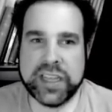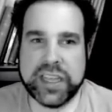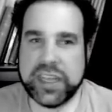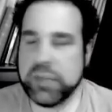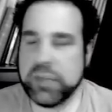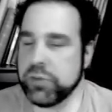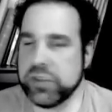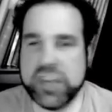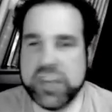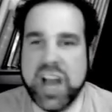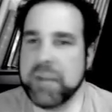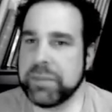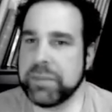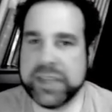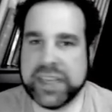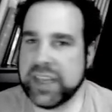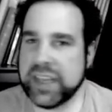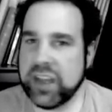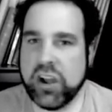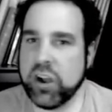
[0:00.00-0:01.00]
it would not
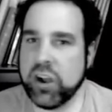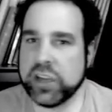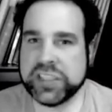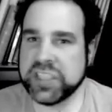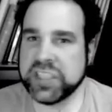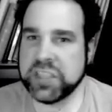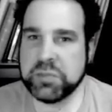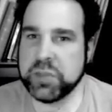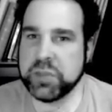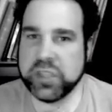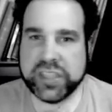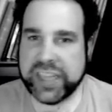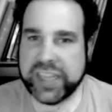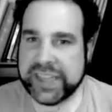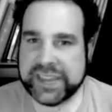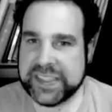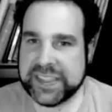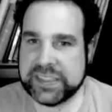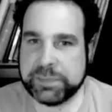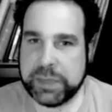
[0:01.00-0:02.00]
be hard to
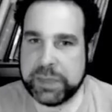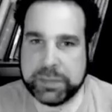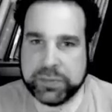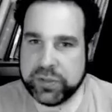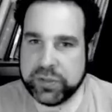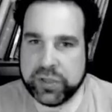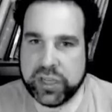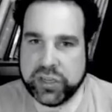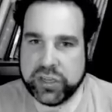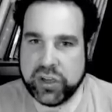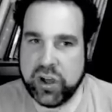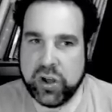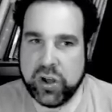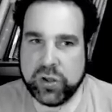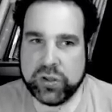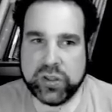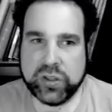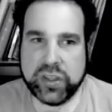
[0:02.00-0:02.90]
humiliate these people at all.